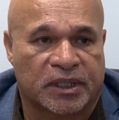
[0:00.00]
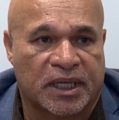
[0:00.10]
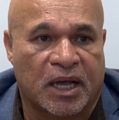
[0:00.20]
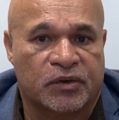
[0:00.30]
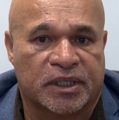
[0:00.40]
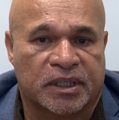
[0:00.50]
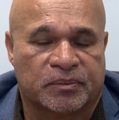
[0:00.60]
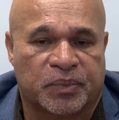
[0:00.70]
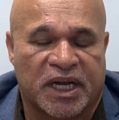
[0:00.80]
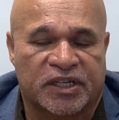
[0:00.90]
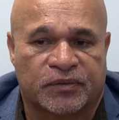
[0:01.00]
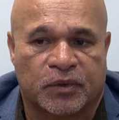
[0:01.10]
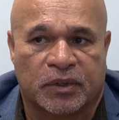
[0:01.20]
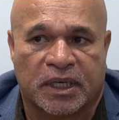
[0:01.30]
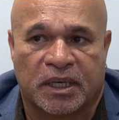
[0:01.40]
The housing price
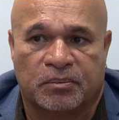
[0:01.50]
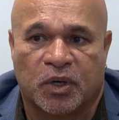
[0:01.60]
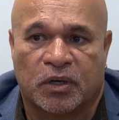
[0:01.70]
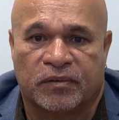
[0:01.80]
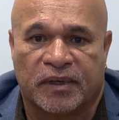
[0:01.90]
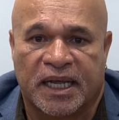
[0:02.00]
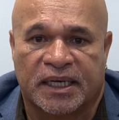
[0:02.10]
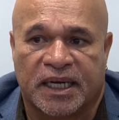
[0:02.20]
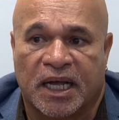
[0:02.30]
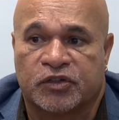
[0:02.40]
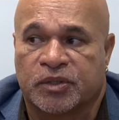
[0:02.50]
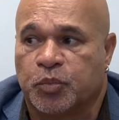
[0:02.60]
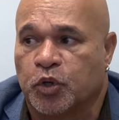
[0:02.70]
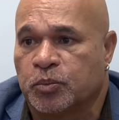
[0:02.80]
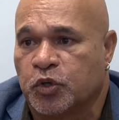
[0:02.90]
for a block of land and a house in
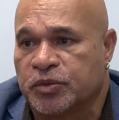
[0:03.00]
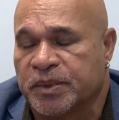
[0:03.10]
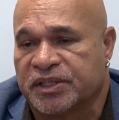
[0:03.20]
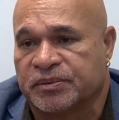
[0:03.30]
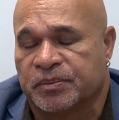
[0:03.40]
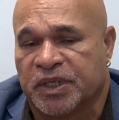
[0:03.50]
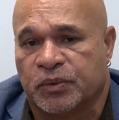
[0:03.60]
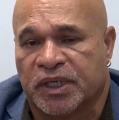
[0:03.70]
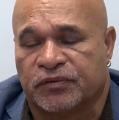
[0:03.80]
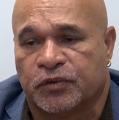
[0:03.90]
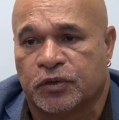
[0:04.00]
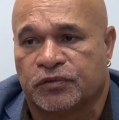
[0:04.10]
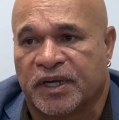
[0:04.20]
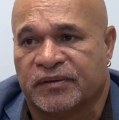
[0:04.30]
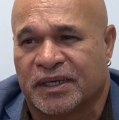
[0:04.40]
Port Moresby is between 400,000
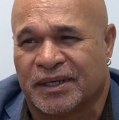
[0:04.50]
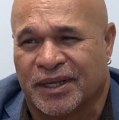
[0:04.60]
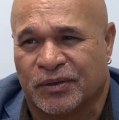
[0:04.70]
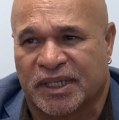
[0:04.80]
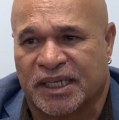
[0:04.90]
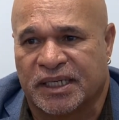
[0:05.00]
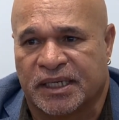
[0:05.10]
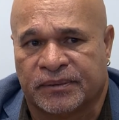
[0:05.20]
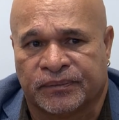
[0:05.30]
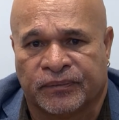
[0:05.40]
to 500,000 kina.